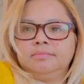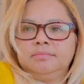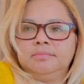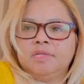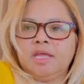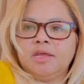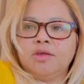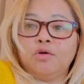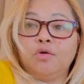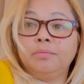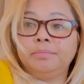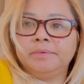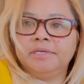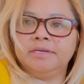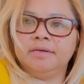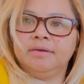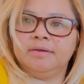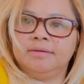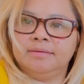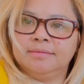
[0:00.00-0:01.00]
they
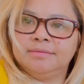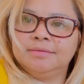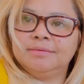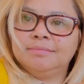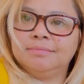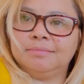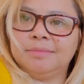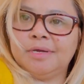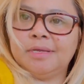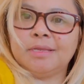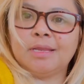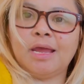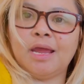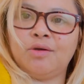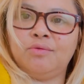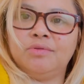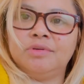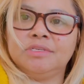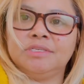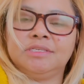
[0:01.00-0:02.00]
open. But
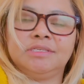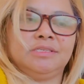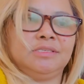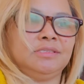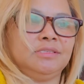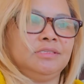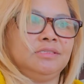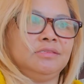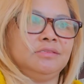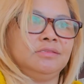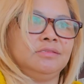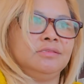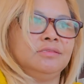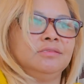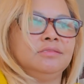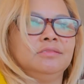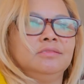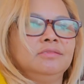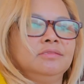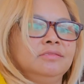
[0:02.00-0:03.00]
I was
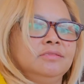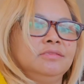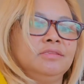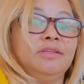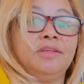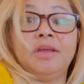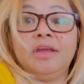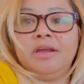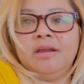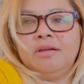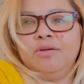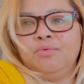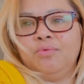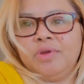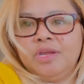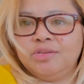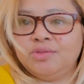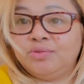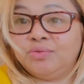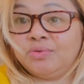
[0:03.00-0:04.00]
there
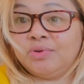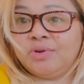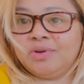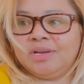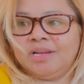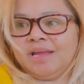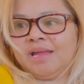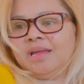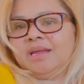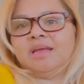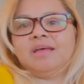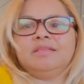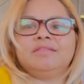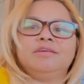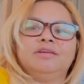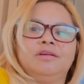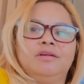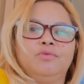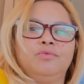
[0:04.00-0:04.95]
way too early. I got there